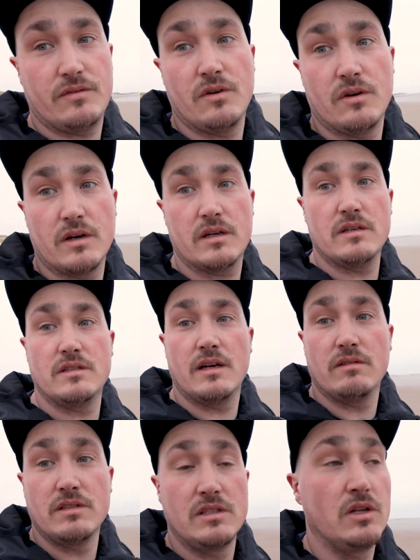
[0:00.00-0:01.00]
for it because there
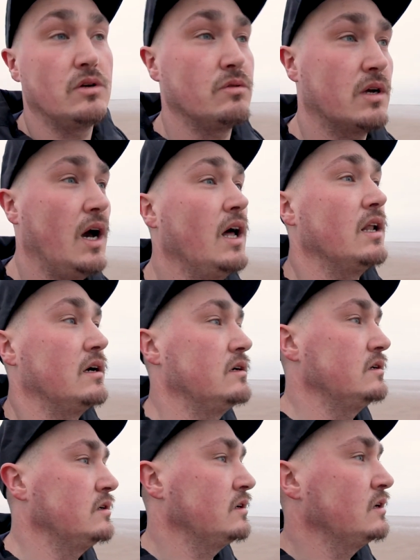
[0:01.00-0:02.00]
is no colour.
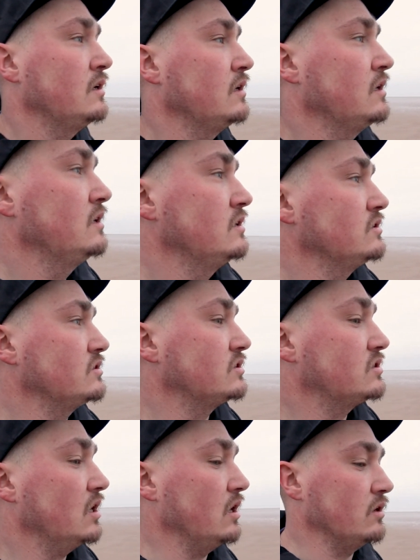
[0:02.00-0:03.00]

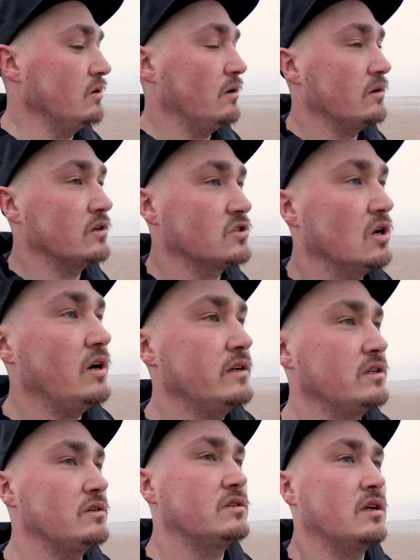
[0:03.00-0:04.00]
So I'm going to try and
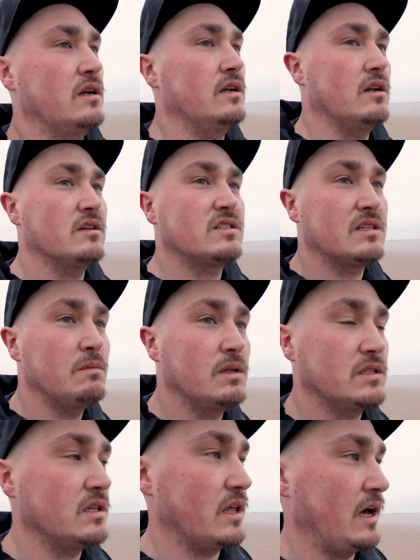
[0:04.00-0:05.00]
do something similar
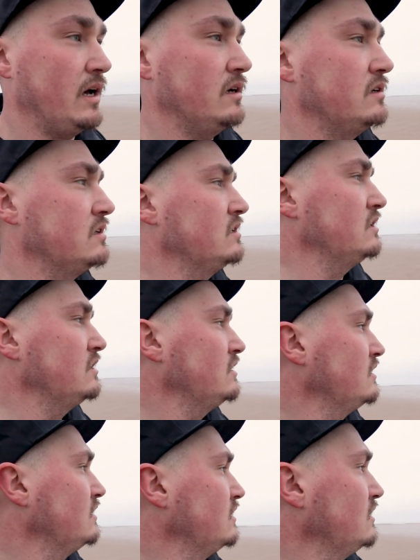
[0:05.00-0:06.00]
to that
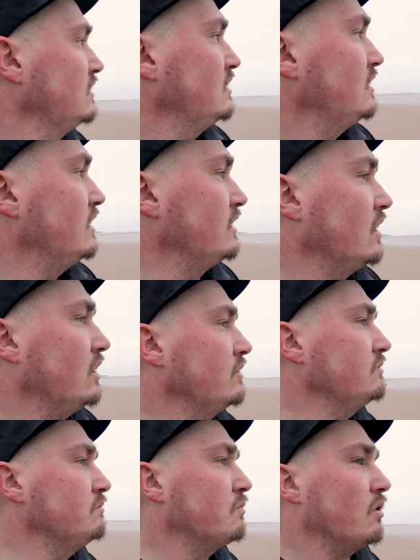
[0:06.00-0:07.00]
and hope
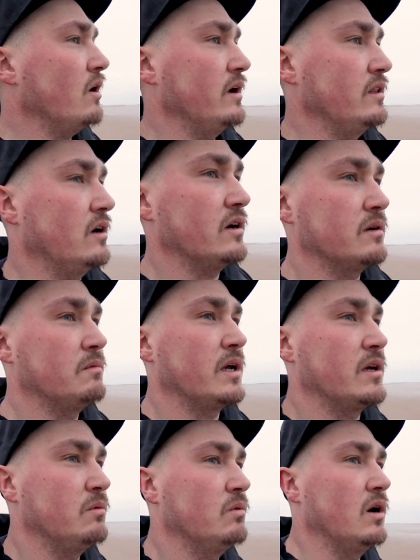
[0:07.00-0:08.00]
and pray that I can make
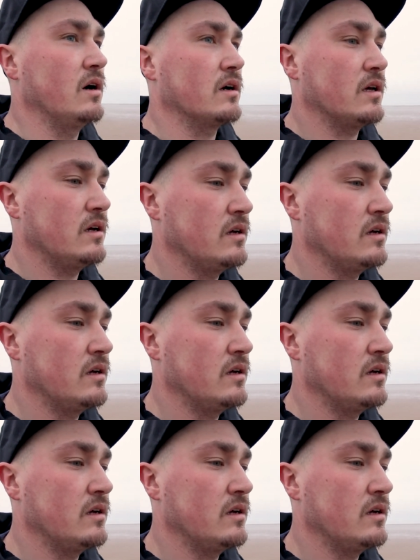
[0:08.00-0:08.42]
it work.